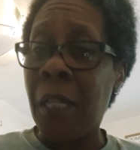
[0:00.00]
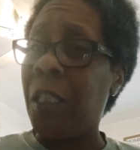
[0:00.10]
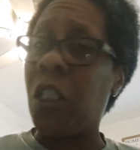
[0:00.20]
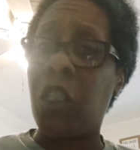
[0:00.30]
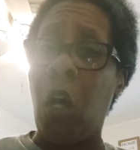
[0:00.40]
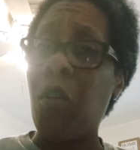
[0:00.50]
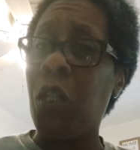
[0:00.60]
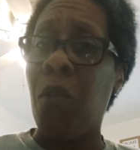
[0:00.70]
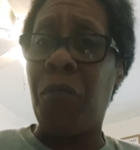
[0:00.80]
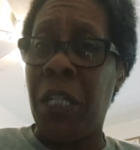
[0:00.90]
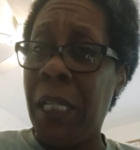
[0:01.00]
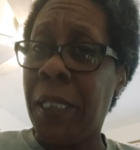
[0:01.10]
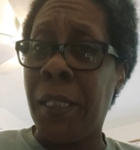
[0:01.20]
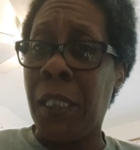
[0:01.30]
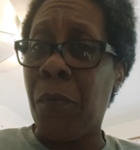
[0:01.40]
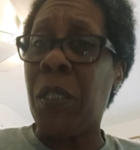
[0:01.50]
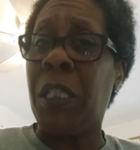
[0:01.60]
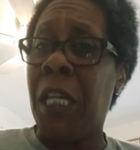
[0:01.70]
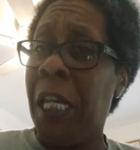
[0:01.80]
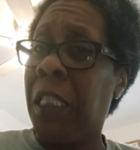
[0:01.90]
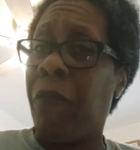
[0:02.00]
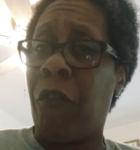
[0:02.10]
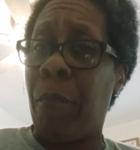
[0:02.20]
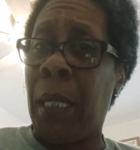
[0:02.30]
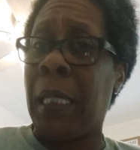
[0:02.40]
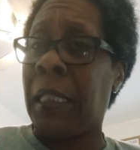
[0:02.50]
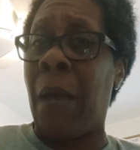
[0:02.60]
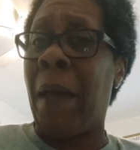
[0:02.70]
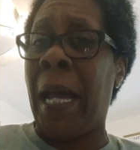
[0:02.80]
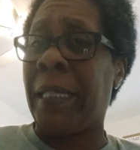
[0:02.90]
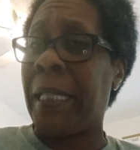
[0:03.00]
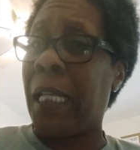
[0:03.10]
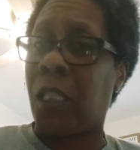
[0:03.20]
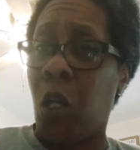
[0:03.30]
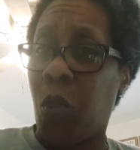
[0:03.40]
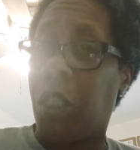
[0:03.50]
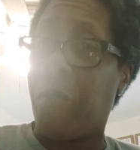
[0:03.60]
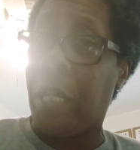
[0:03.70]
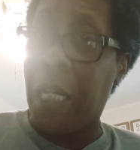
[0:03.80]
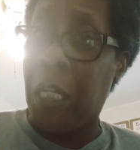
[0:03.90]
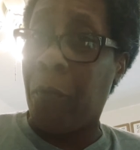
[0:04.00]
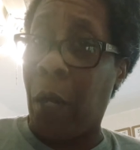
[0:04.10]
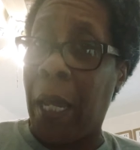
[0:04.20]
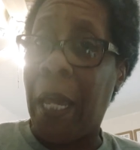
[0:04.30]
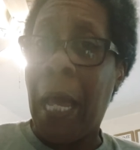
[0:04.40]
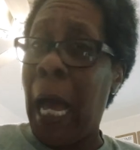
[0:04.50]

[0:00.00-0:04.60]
The social distancing was easy for me because I'm antisocial anyway.